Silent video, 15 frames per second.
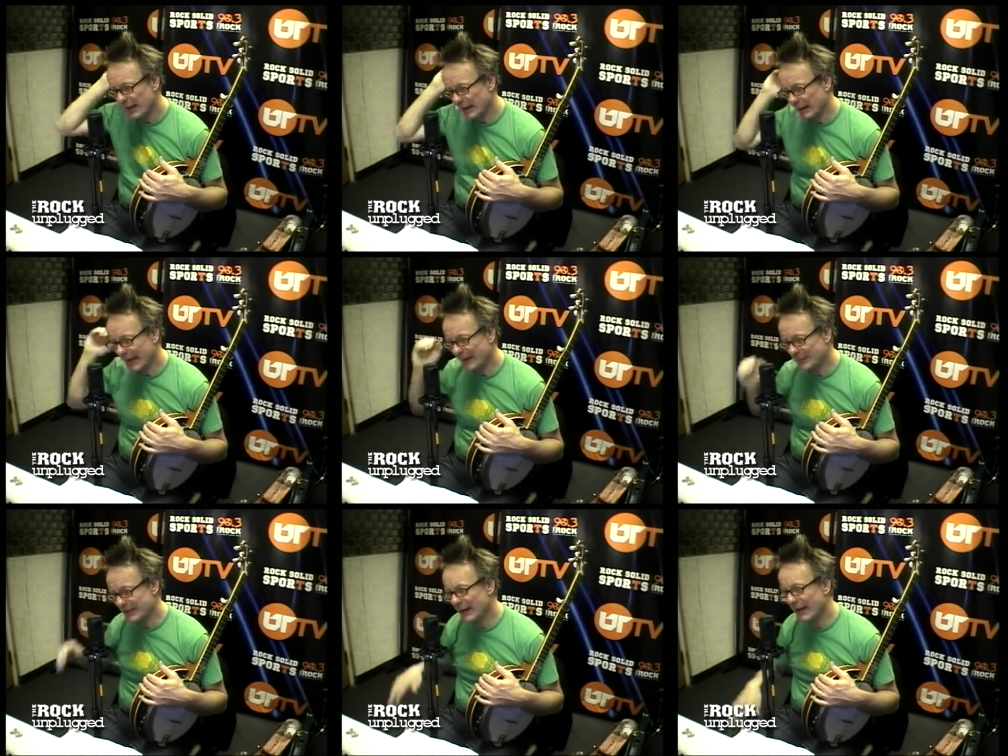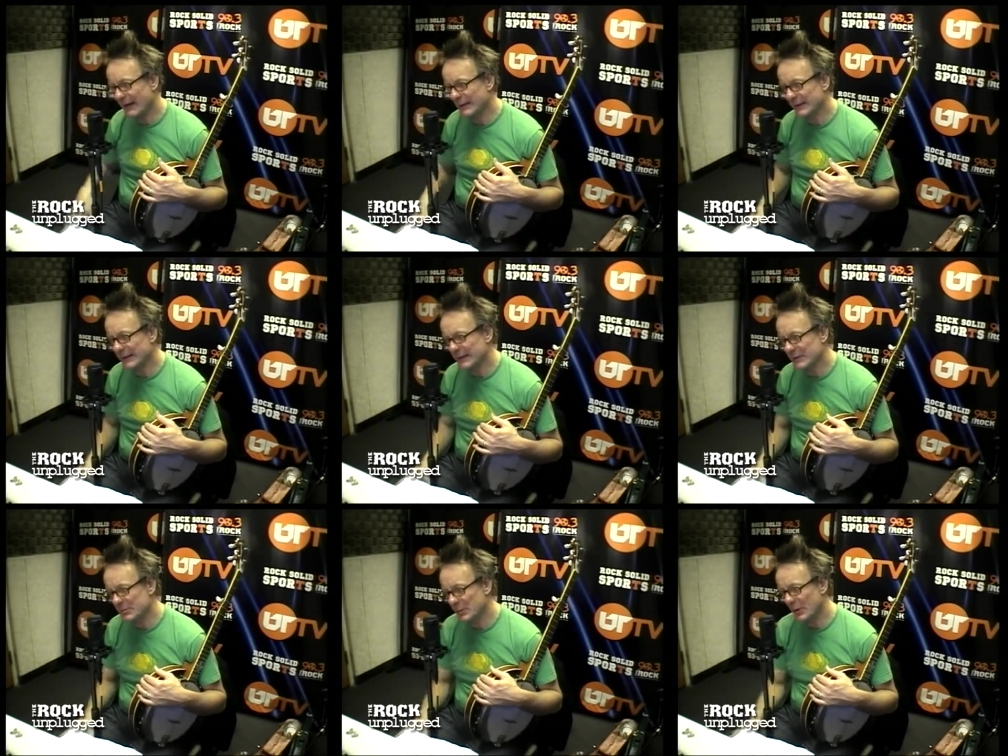laptop
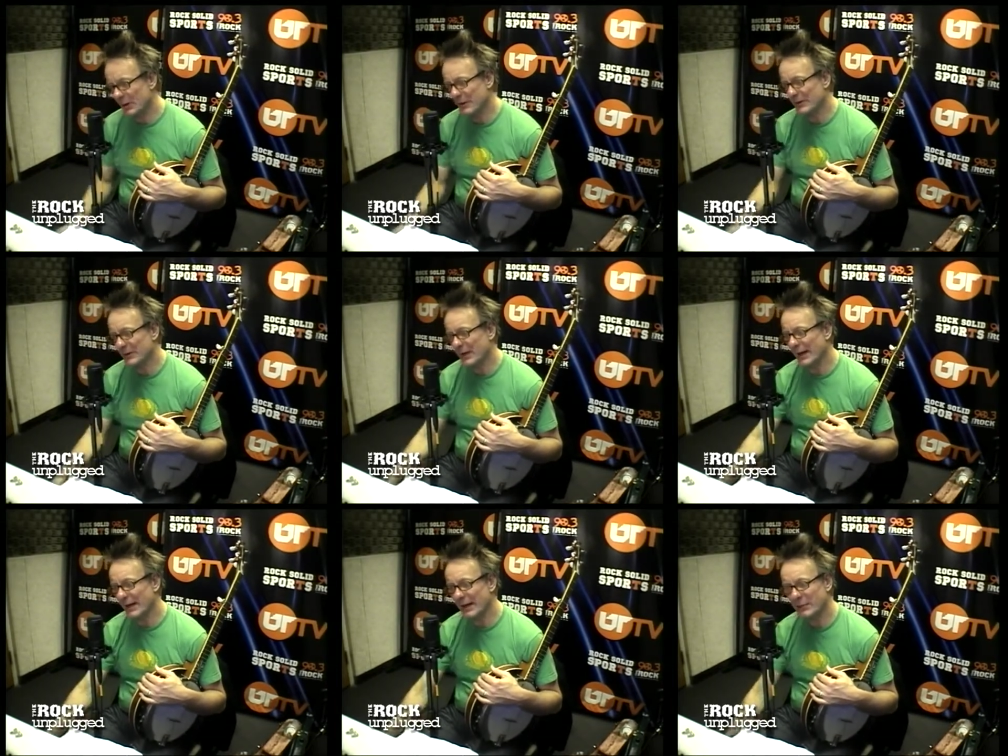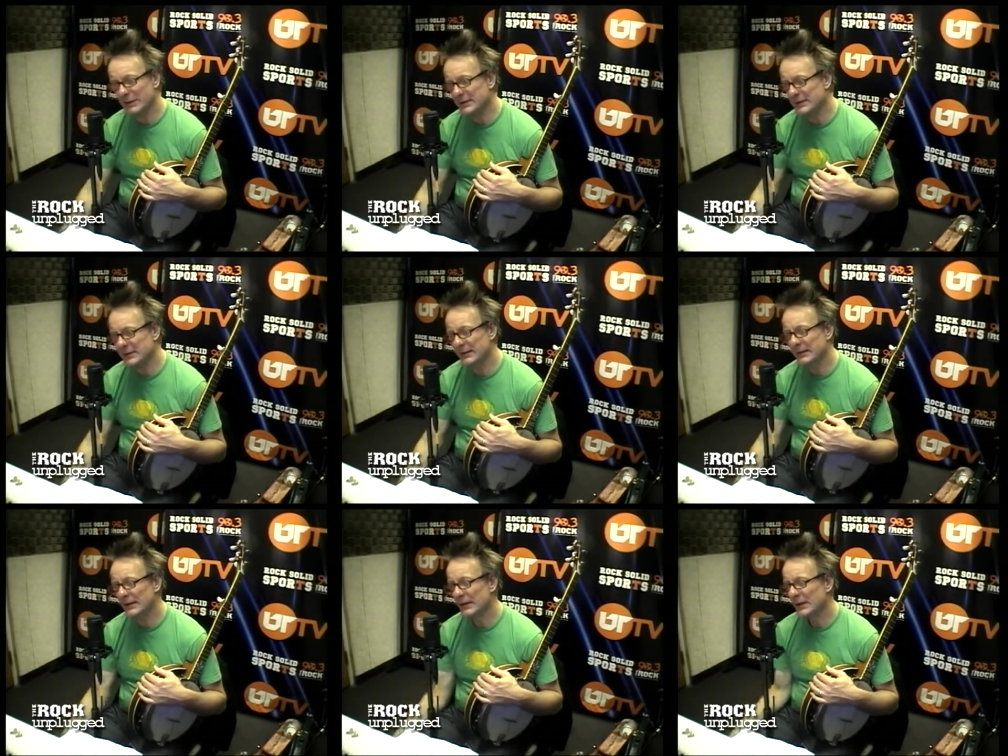in this program called
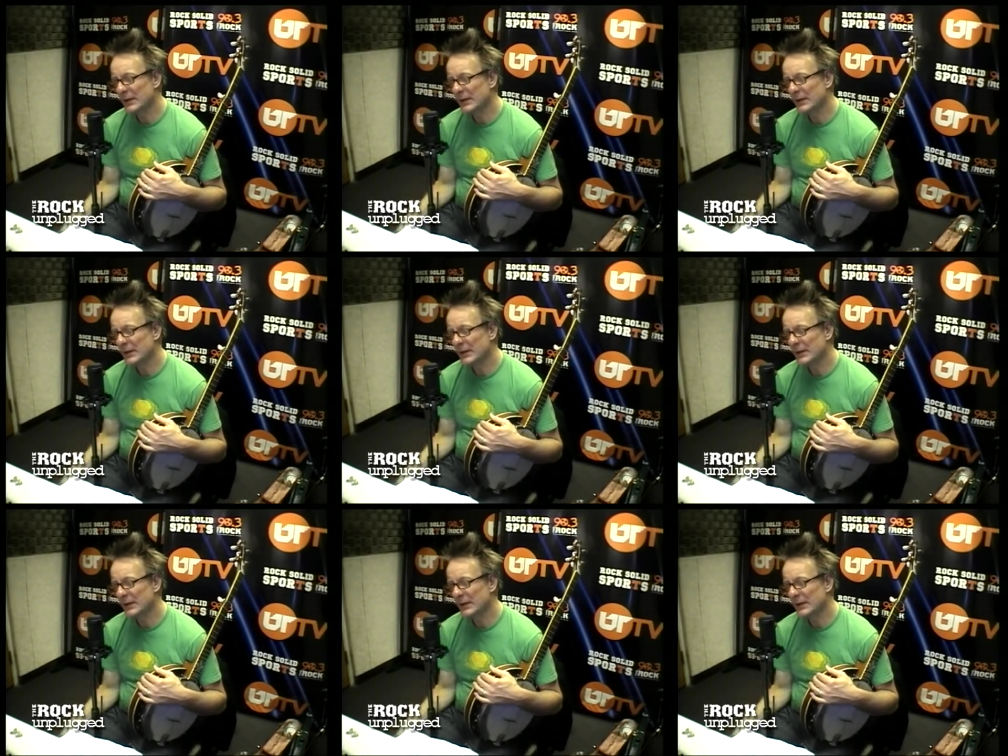Ableton,